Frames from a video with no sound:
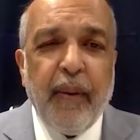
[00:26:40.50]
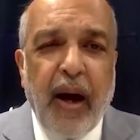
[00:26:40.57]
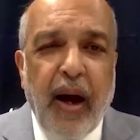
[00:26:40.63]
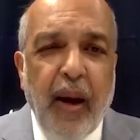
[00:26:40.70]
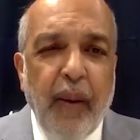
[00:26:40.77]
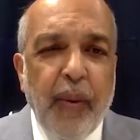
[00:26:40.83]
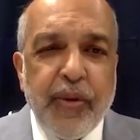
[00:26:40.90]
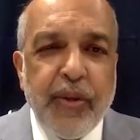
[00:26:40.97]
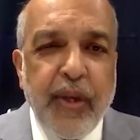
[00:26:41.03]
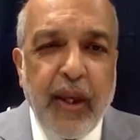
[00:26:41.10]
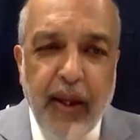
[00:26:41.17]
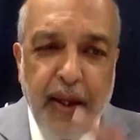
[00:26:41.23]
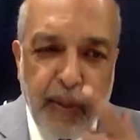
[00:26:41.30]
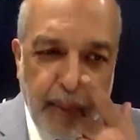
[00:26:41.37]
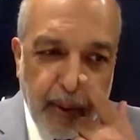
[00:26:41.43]
I was
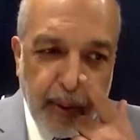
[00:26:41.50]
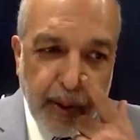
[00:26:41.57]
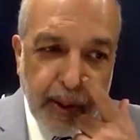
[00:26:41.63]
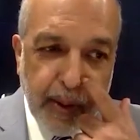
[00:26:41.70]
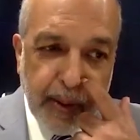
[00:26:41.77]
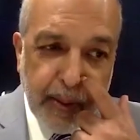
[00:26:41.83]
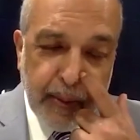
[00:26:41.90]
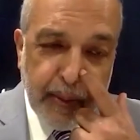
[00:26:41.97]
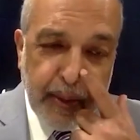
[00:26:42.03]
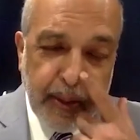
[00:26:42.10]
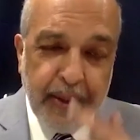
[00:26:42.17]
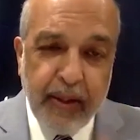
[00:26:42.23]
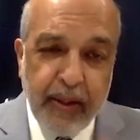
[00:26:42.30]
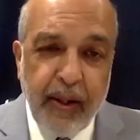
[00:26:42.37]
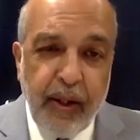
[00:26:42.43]
thinking about it, that
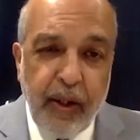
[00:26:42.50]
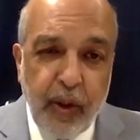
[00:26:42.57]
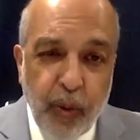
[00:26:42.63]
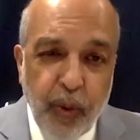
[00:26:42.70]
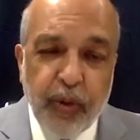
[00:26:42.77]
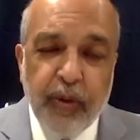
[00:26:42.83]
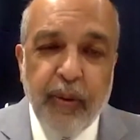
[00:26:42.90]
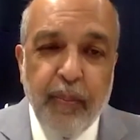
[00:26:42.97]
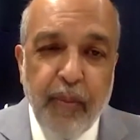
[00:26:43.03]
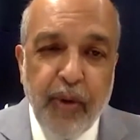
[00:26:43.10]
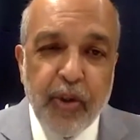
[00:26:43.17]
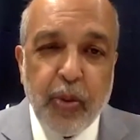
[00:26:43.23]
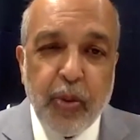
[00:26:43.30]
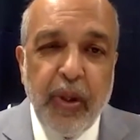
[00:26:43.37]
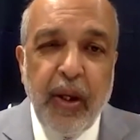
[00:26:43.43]
youth
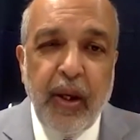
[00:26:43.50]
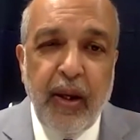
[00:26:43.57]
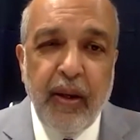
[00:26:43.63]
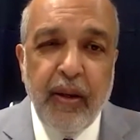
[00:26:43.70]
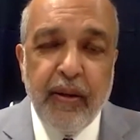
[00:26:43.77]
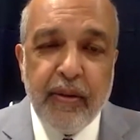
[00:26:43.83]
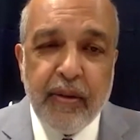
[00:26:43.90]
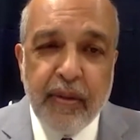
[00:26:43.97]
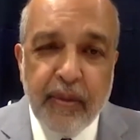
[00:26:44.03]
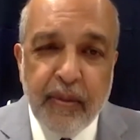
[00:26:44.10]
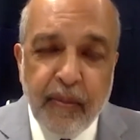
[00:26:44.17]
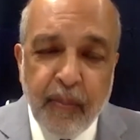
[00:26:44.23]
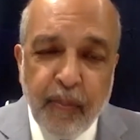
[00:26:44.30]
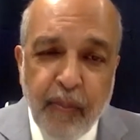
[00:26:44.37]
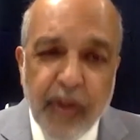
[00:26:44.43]
must be
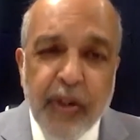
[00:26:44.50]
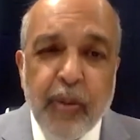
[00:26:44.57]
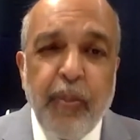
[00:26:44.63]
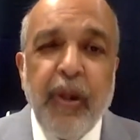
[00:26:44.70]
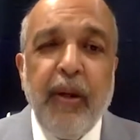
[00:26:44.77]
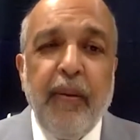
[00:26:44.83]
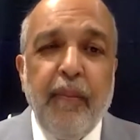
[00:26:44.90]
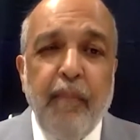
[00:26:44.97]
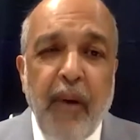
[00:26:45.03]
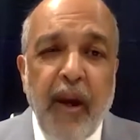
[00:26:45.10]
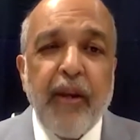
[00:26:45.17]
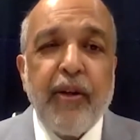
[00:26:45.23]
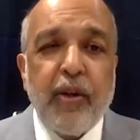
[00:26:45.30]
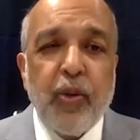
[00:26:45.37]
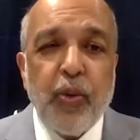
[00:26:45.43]

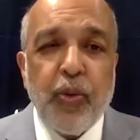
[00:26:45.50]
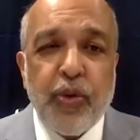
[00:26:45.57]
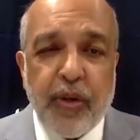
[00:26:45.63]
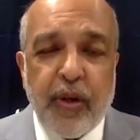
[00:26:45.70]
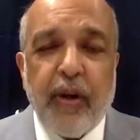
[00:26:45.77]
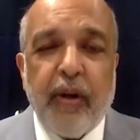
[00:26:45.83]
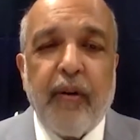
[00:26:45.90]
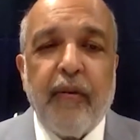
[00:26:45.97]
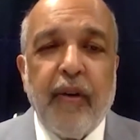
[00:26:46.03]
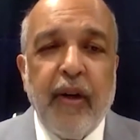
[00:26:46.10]
made to serve.